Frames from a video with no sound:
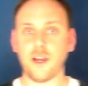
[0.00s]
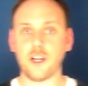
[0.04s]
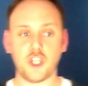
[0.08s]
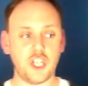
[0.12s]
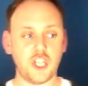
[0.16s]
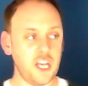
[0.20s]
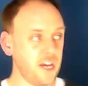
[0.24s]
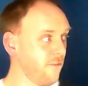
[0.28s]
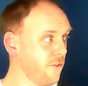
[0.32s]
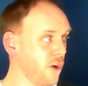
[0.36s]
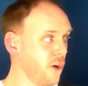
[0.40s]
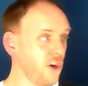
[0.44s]

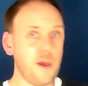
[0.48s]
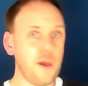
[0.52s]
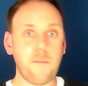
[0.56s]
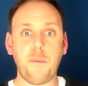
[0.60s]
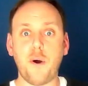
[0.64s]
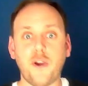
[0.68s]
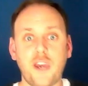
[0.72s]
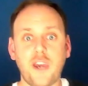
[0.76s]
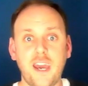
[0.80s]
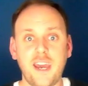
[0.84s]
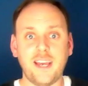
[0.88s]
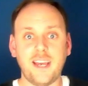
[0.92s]
shit, I've got no
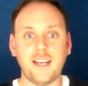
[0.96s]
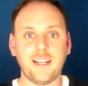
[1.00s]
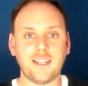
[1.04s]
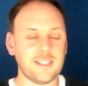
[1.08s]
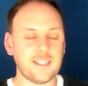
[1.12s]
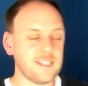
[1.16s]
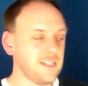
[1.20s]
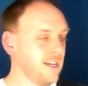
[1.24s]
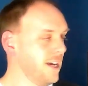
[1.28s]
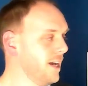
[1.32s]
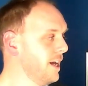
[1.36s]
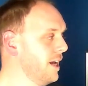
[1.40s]

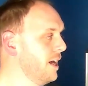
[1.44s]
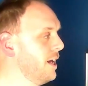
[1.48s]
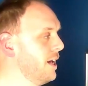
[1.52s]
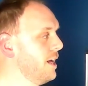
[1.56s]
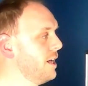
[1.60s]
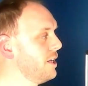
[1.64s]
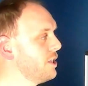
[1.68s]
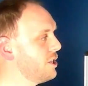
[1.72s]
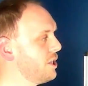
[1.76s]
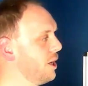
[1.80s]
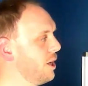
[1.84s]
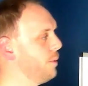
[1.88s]
bookings!
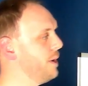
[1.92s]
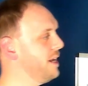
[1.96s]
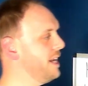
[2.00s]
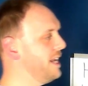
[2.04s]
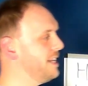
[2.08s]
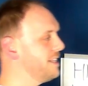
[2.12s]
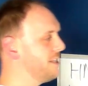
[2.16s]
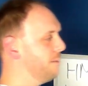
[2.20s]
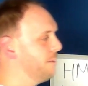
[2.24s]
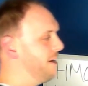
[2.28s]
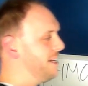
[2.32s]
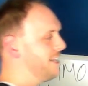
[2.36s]
So we need
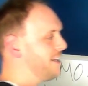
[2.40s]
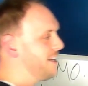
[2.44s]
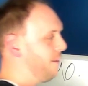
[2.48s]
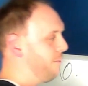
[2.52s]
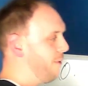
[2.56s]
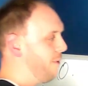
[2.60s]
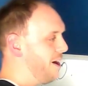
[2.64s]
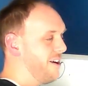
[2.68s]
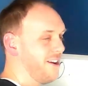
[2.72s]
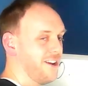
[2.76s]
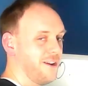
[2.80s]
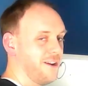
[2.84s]
to be
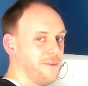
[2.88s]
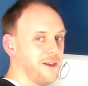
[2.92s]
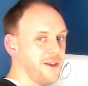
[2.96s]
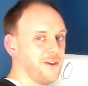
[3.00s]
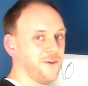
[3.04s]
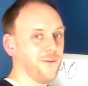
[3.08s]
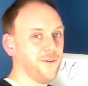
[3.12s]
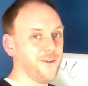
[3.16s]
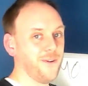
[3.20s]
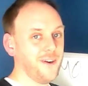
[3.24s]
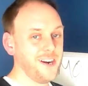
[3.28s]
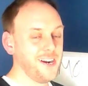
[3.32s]
somewhere in the
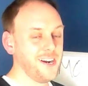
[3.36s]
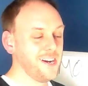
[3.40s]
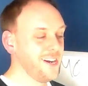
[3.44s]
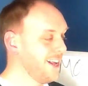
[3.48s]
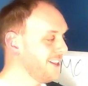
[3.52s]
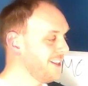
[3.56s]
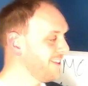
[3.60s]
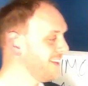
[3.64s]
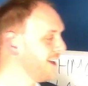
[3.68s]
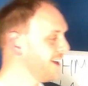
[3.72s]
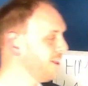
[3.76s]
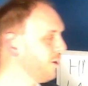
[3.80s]
middle.
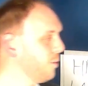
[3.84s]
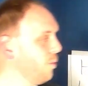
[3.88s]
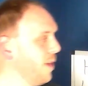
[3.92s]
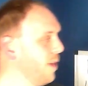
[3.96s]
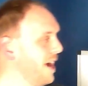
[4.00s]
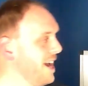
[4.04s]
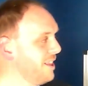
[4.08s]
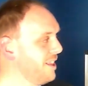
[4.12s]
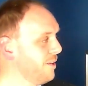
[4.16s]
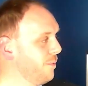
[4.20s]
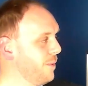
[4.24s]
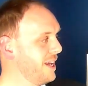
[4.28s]
Now the
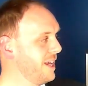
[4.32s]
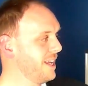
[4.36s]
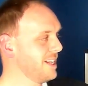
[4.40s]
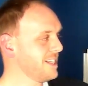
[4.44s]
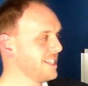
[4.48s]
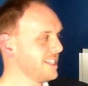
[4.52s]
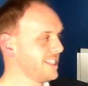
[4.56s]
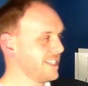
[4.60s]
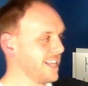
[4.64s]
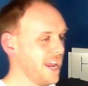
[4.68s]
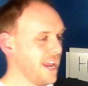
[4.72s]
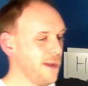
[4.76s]
way that we can
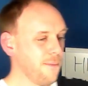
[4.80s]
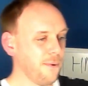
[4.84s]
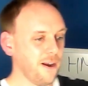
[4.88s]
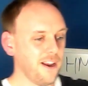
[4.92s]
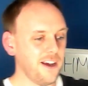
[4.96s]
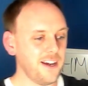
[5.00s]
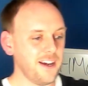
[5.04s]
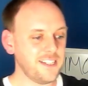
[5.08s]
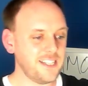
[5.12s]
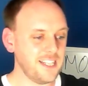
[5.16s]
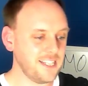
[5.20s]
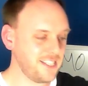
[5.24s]

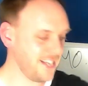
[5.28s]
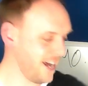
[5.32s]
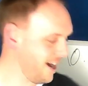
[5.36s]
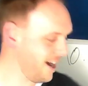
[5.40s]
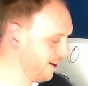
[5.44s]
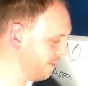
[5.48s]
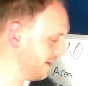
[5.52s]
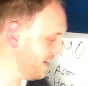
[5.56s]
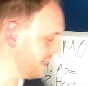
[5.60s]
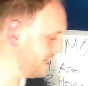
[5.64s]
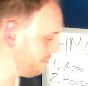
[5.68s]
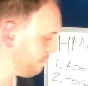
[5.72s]
stabilize this
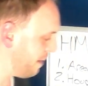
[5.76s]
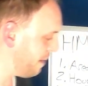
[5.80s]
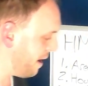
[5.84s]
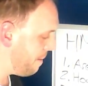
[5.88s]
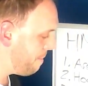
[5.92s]
out is by